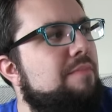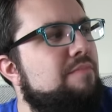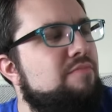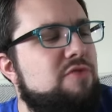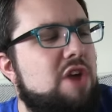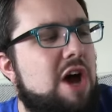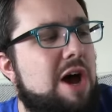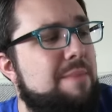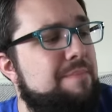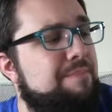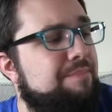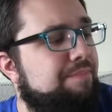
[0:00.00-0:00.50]

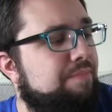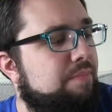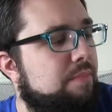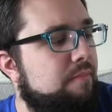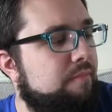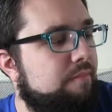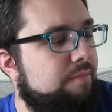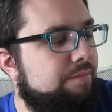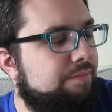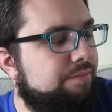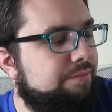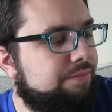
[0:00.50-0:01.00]
Damn.
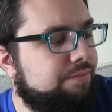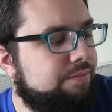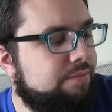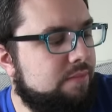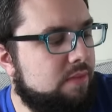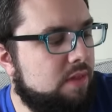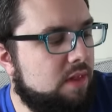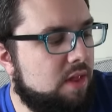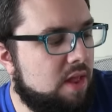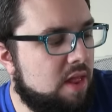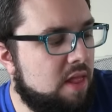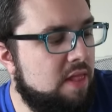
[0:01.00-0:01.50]

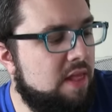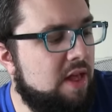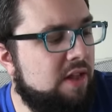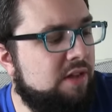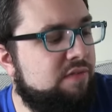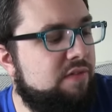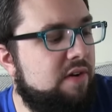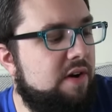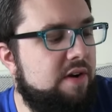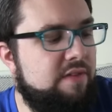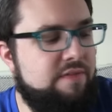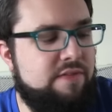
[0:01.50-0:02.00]
That's
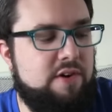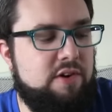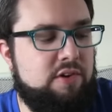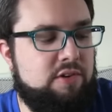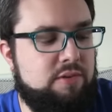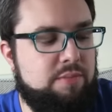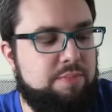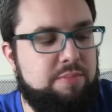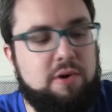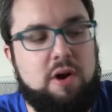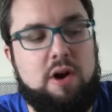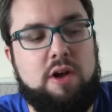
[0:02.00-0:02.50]
very, very
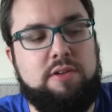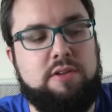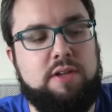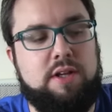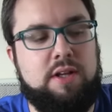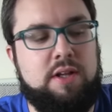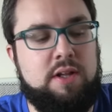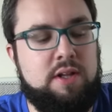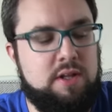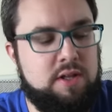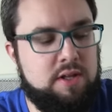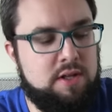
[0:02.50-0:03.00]
surprising.